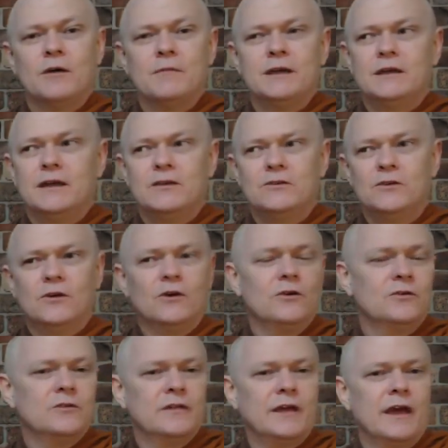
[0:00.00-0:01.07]
I mean, can you go
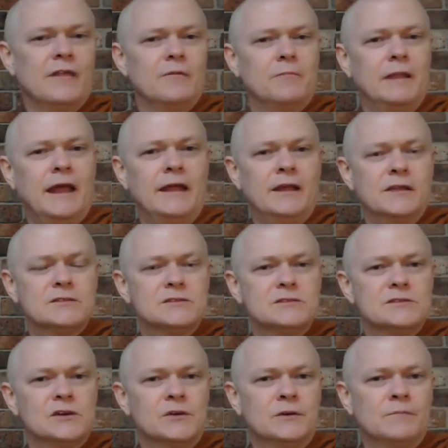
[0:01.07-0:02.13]
to the other planets and
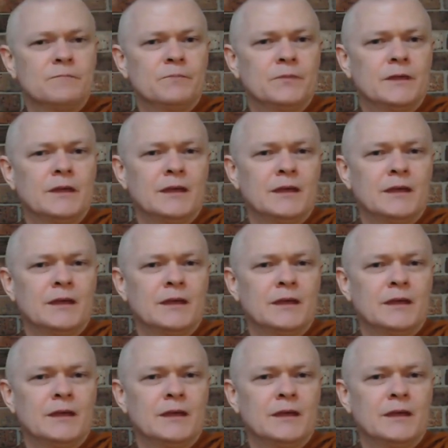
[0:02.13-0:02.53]
so on?